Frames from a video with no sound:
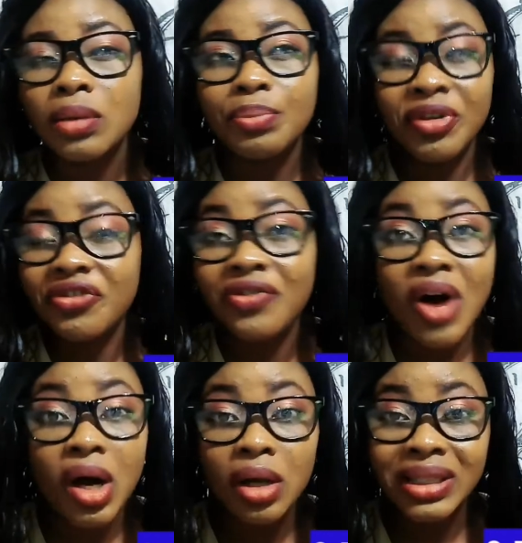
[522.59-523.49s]

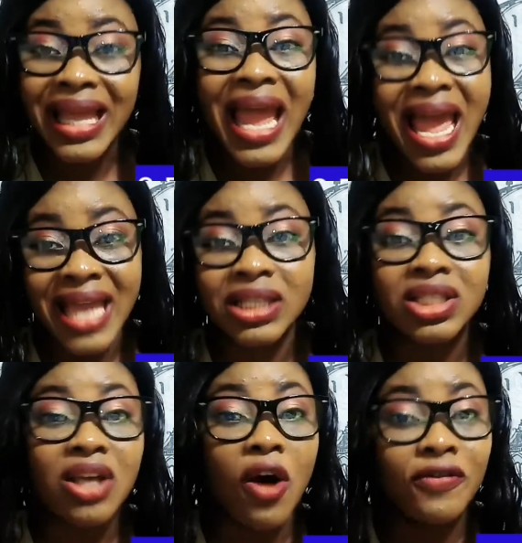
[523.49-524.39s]
before the
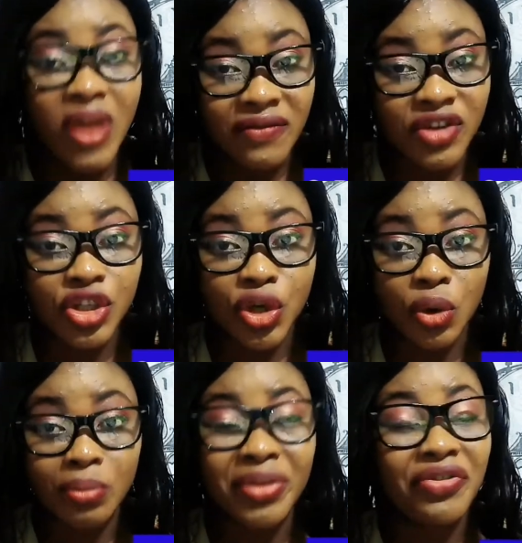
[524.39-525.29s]
end of the
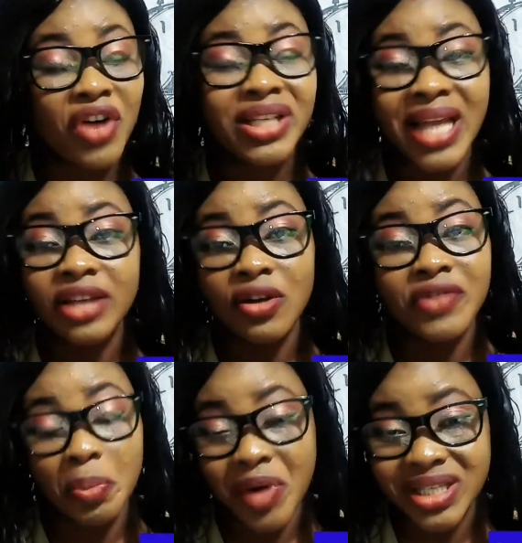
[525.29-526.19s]
video, before the end of
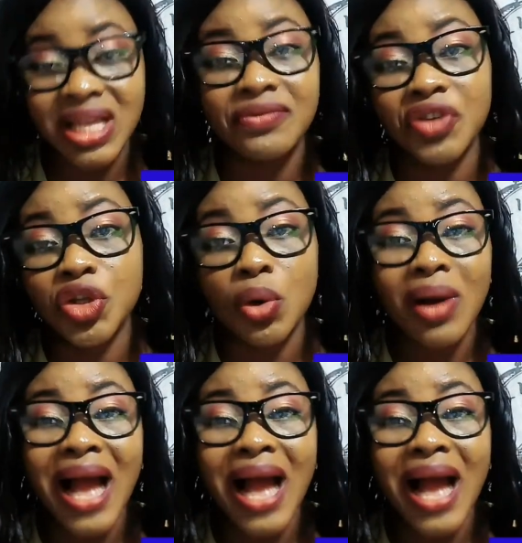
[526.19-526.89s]
the present video,